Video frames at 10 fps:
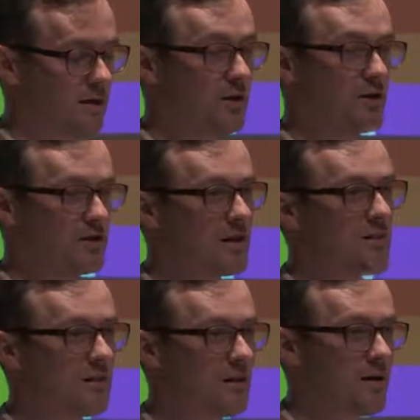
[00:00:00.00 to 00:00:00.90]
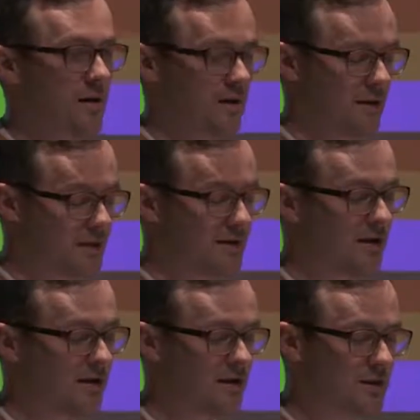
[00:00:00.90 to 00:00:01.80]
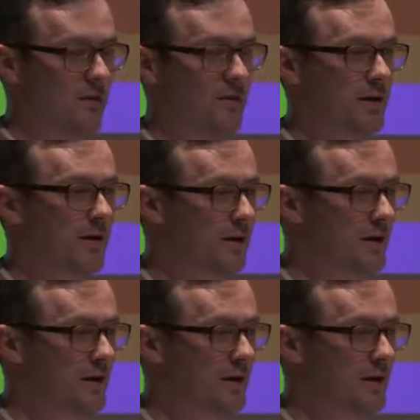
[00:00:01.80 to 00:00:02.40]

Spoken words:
concept, and certainly something